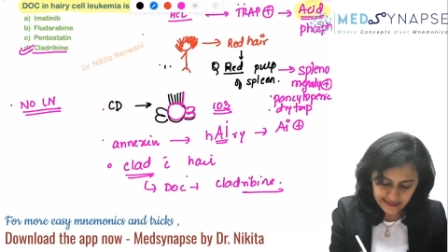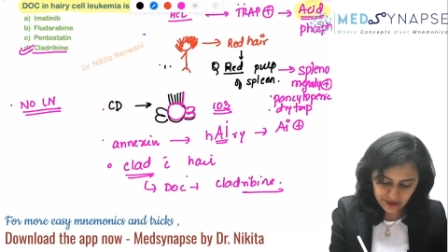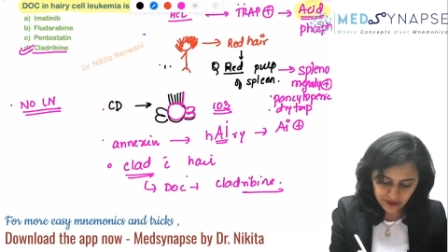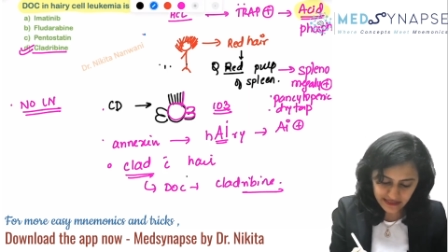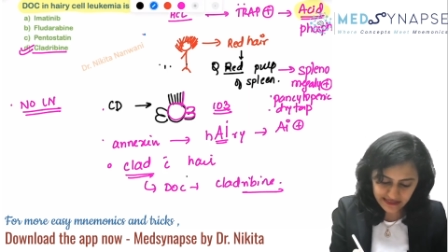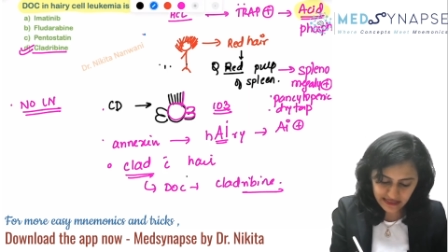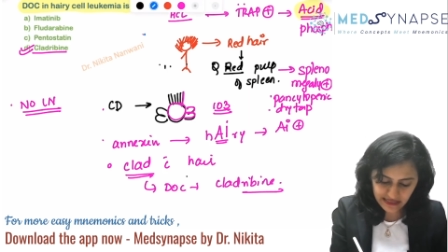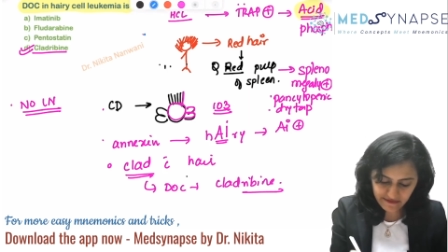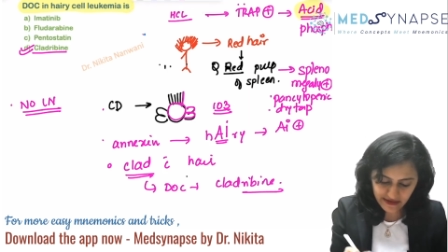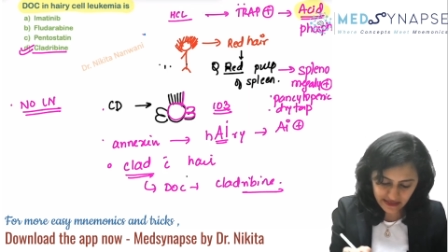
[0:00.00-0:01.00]
So
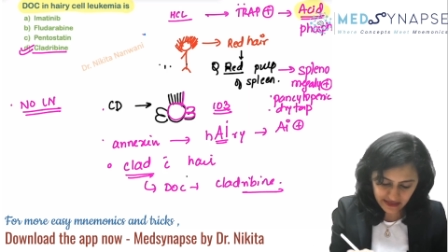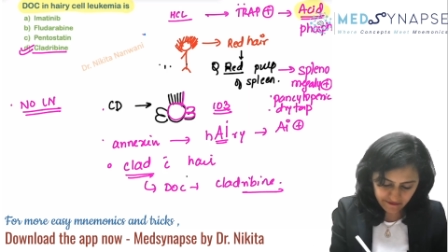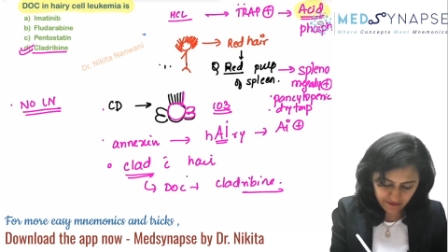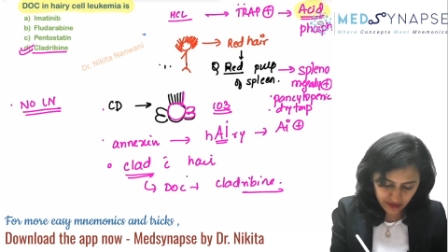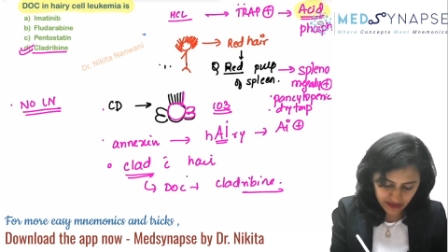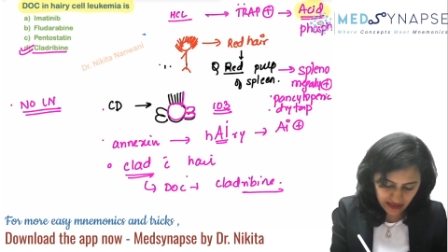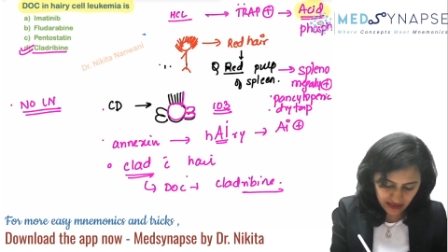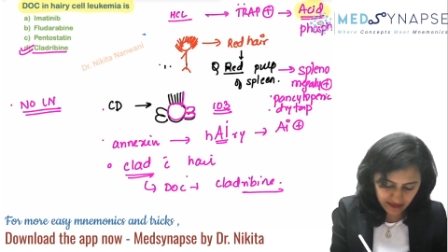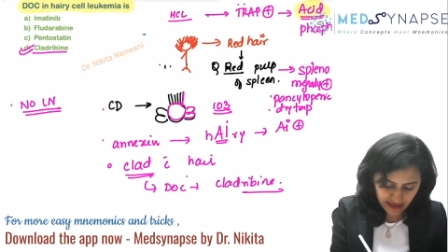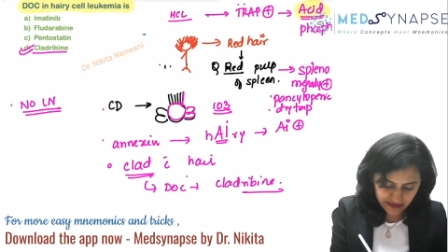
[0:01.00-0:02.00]
basically where they give you in the
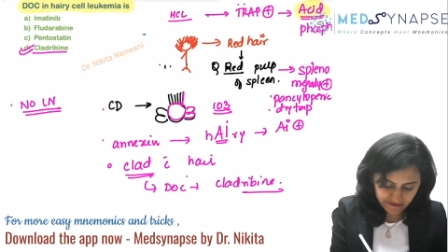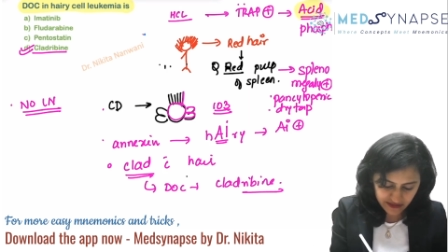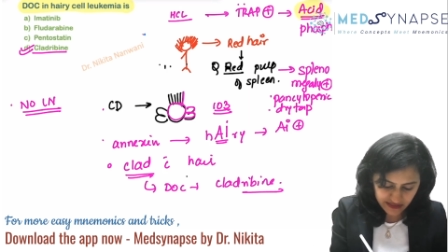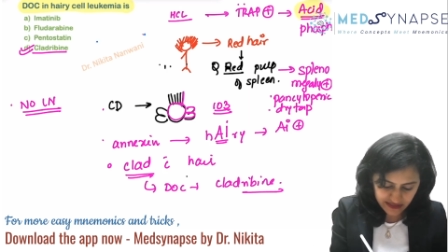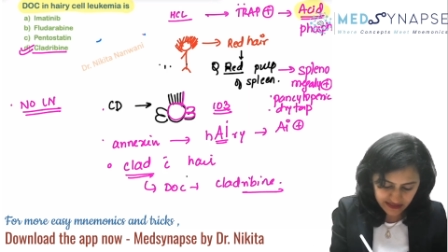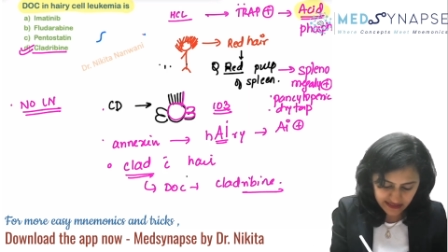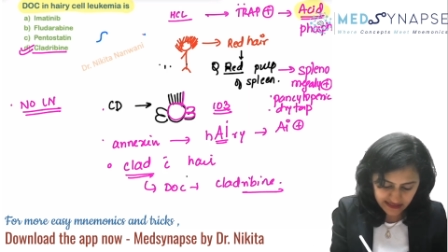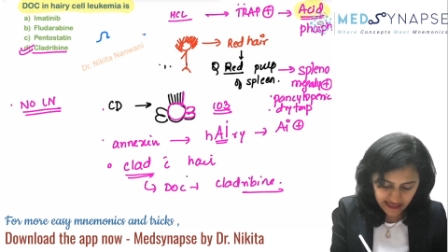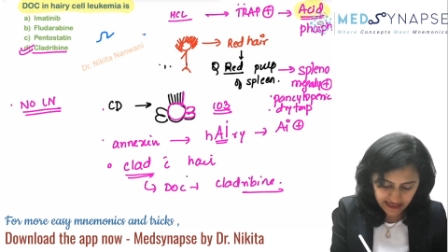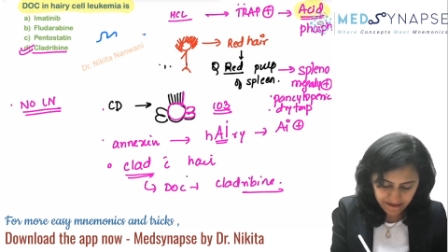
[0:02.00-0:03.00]
image, if this is the
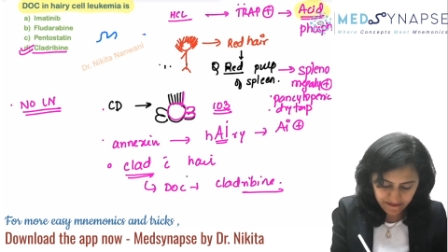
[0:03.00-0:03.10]
cell,